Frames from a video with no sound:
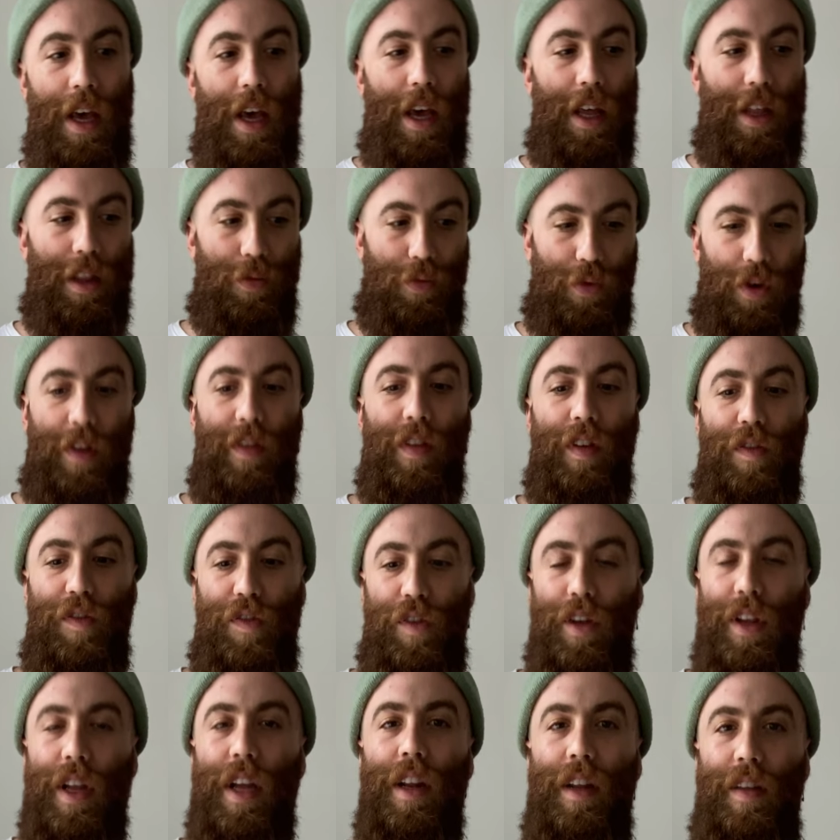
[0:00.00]
And the reason
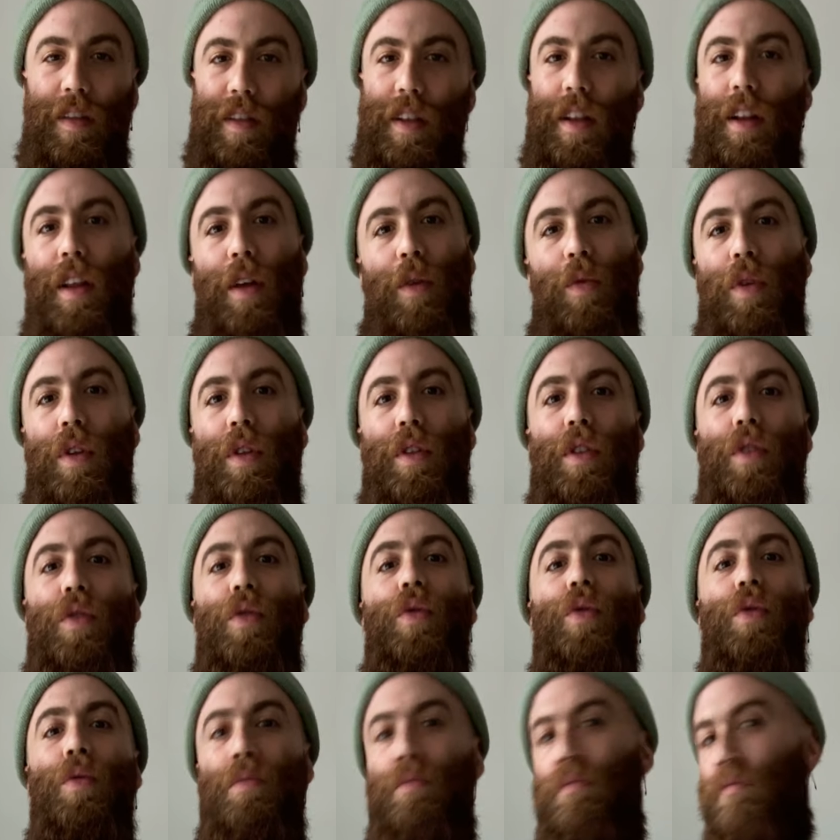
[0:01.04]
for that is that I want it
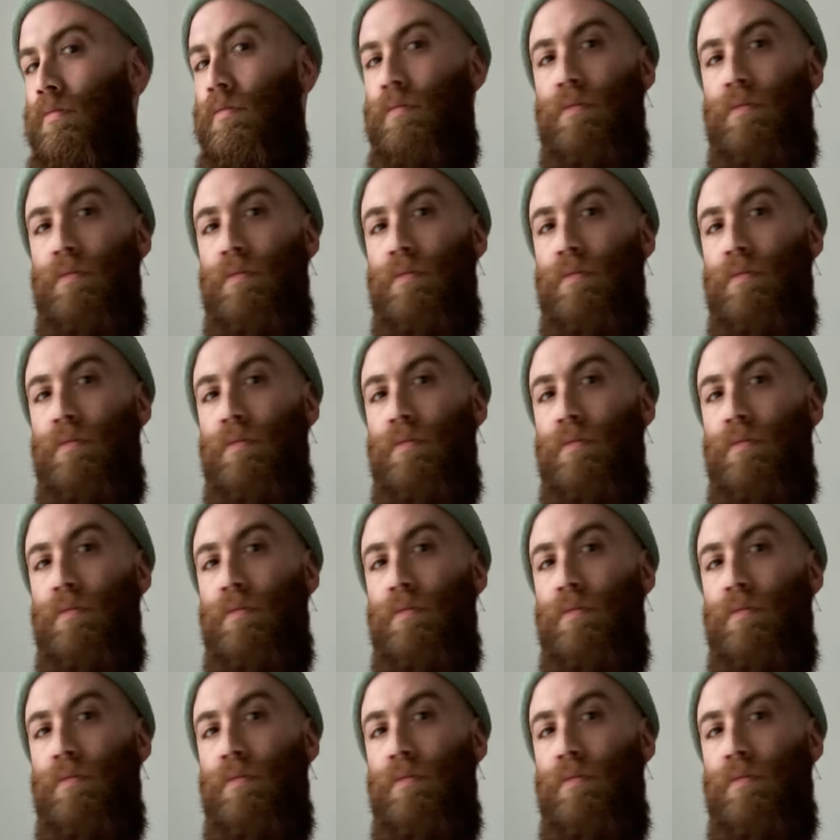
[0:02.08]
to